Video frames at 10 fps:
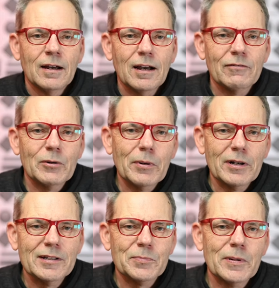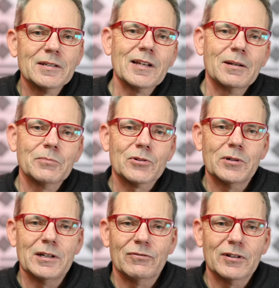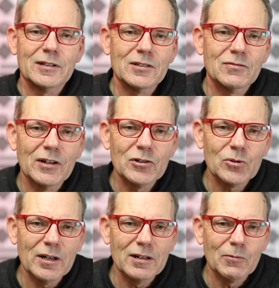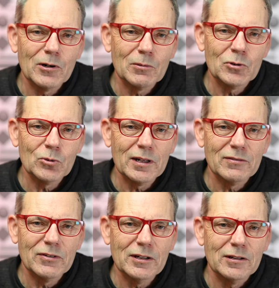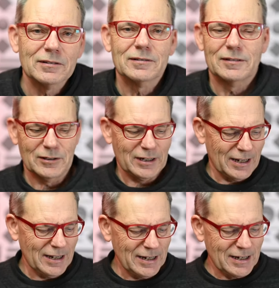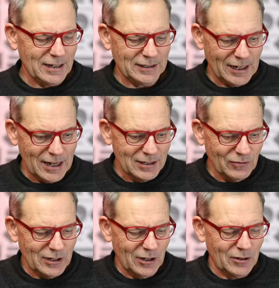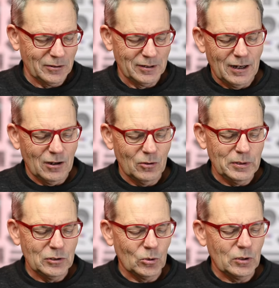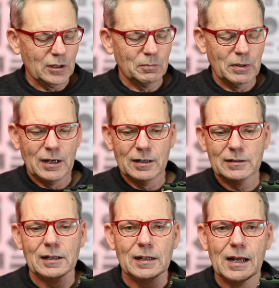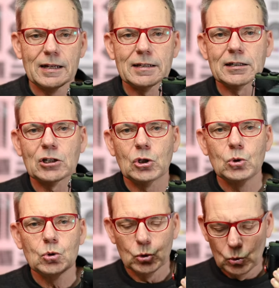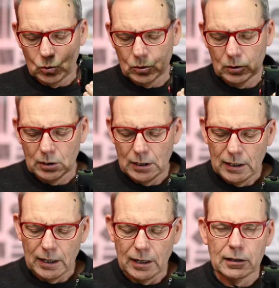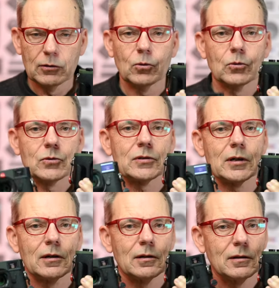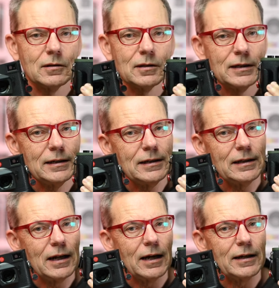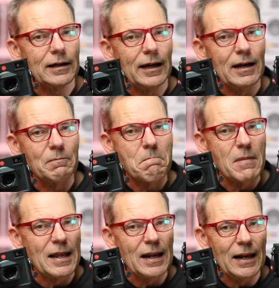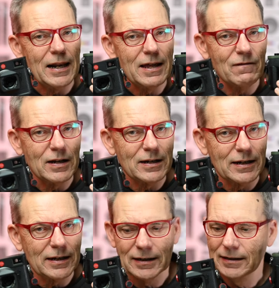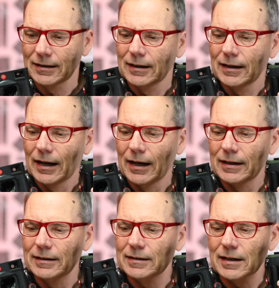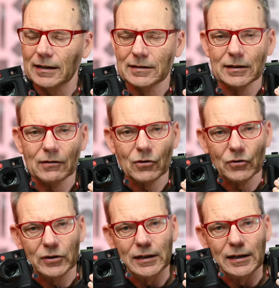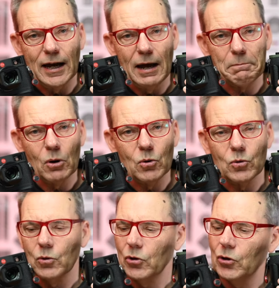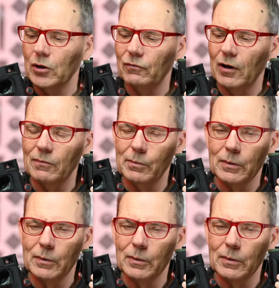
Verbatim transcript: Hi everybody, it's Peter Zellums, GriniFlix Adventure eight, and welcome to another video. Okay, today's video I'll be talking about the Leica Q two and also the Leica M eleven, and in this case here I've got the Apo thirty-five